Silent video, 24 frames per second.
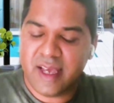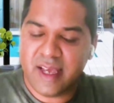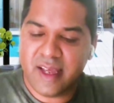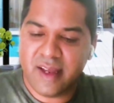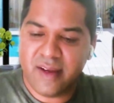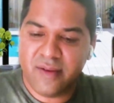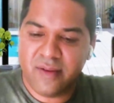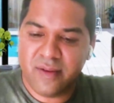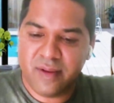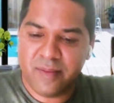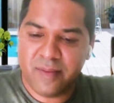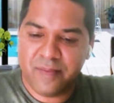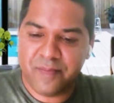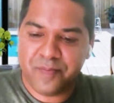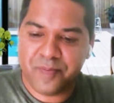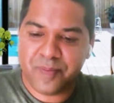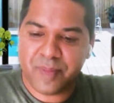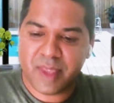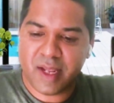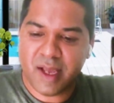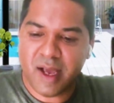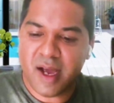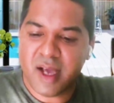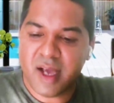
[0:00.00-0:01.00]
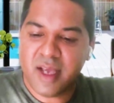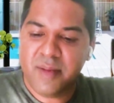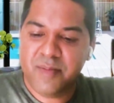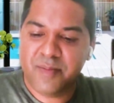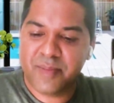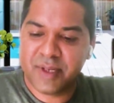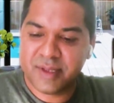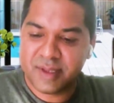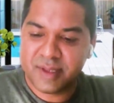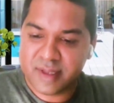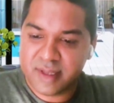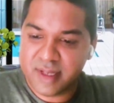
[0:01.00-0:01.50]
Mm-hmm. And I
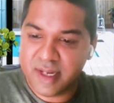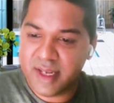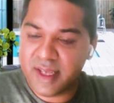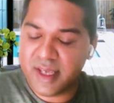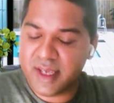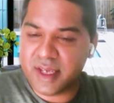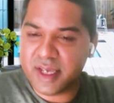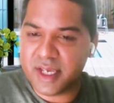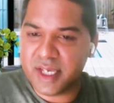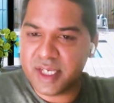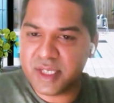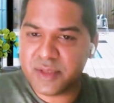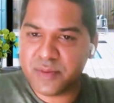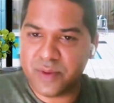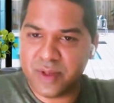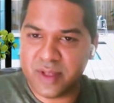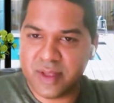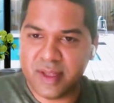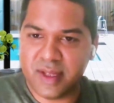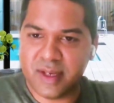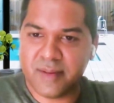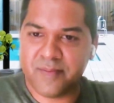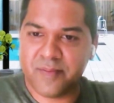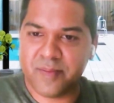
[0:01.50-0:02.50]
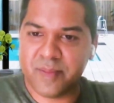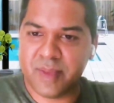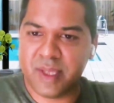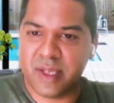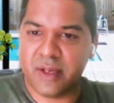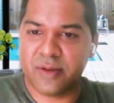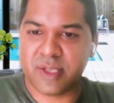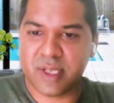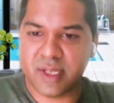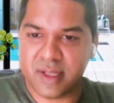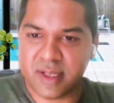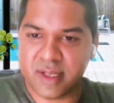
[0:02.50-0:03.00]
personally engage with them
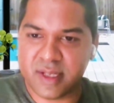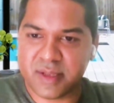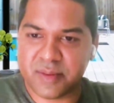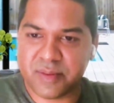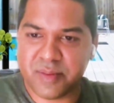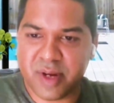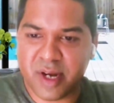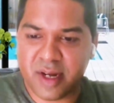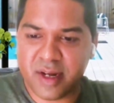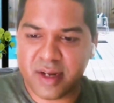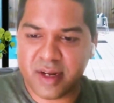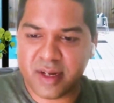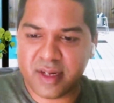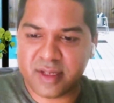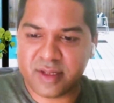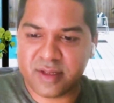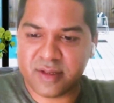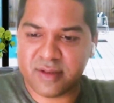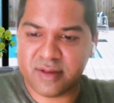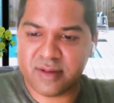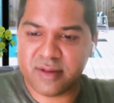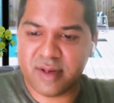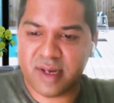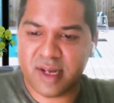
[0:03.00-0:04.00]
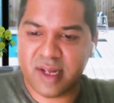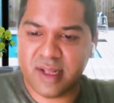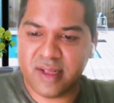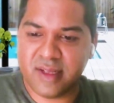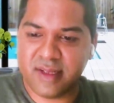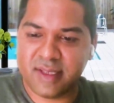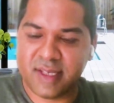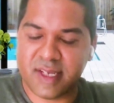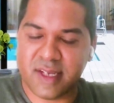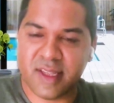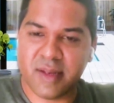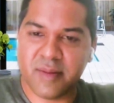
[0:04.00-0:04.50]
using this product. So
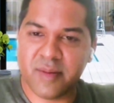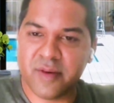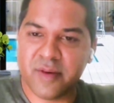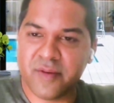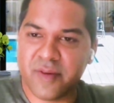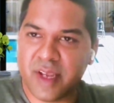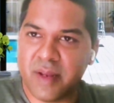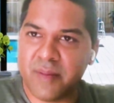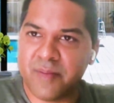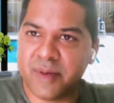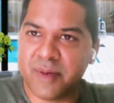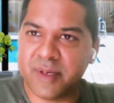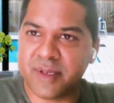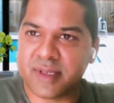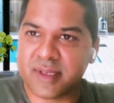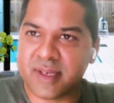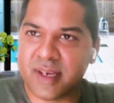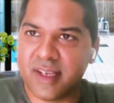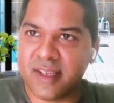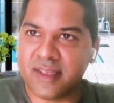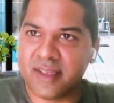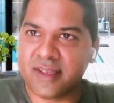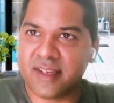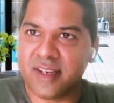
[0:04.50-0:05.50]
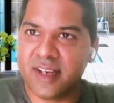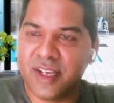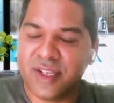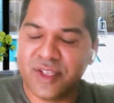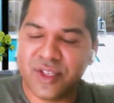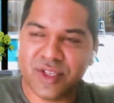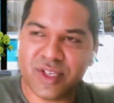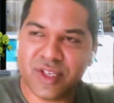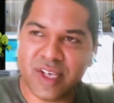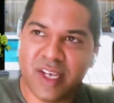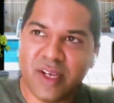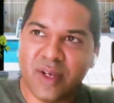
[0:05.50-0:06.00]
I'll send them a very personalized
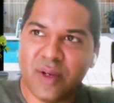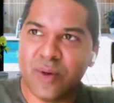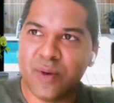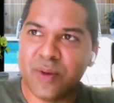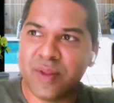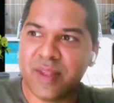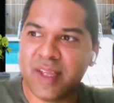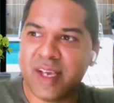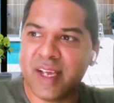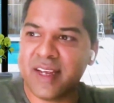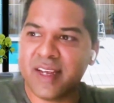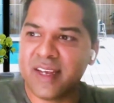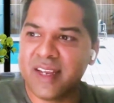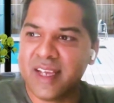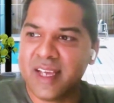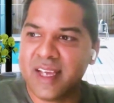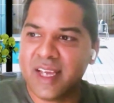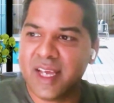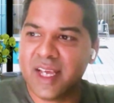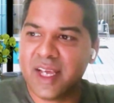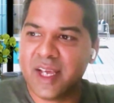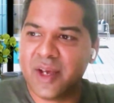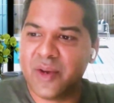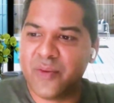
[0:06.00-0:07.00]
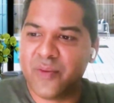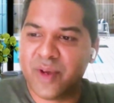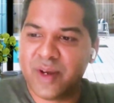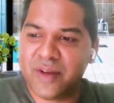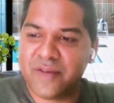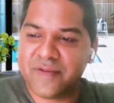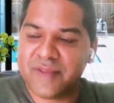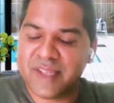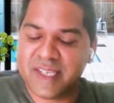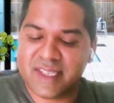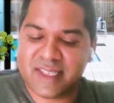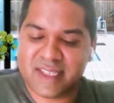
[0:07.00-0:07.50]
lunch. I know that one
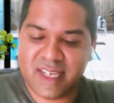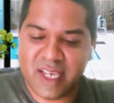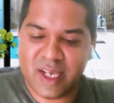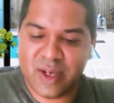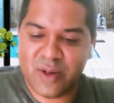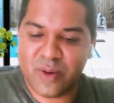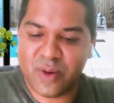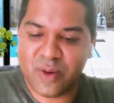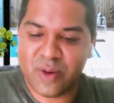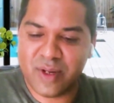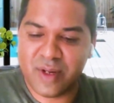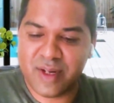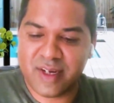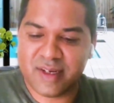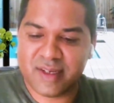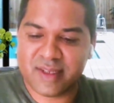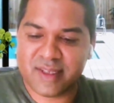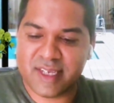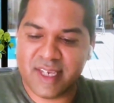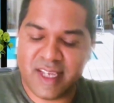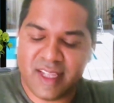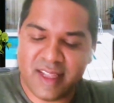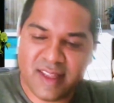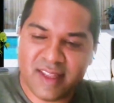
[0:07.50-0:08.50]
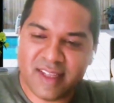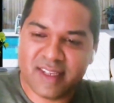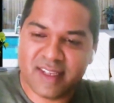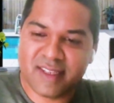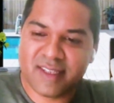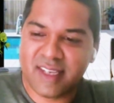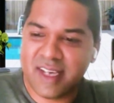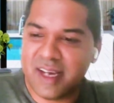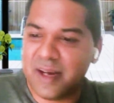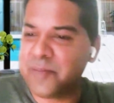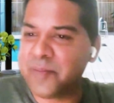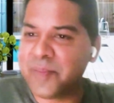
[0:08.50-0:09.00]
of the stakeholders in
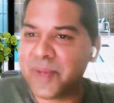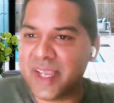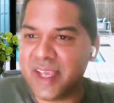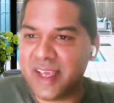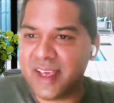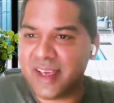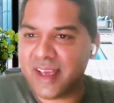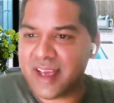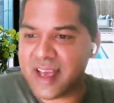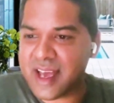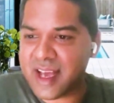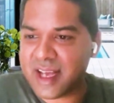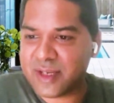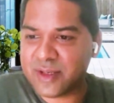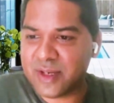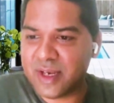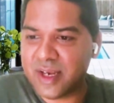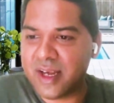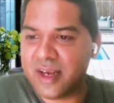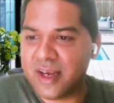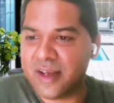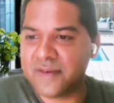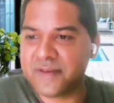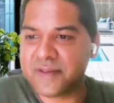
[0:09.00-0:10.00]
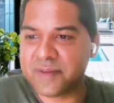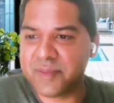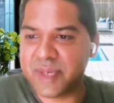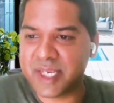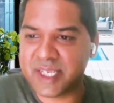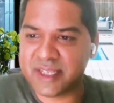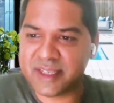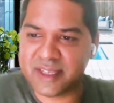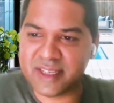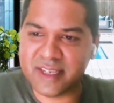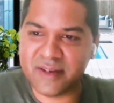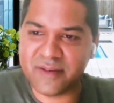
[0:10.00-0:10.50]
this company actually loves
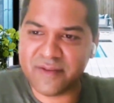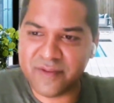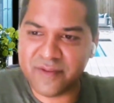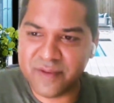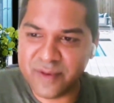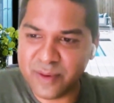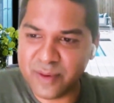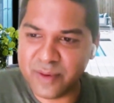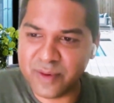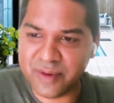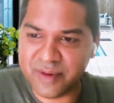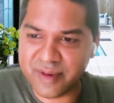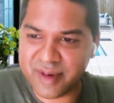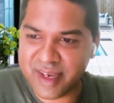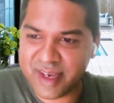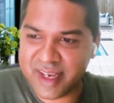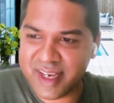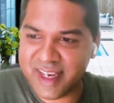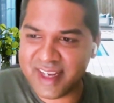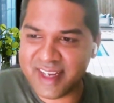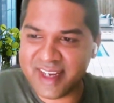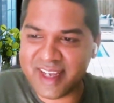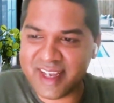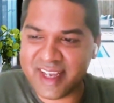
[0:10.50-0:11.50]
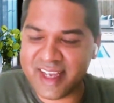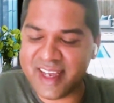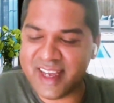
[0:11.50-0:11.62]
Mexican food, right?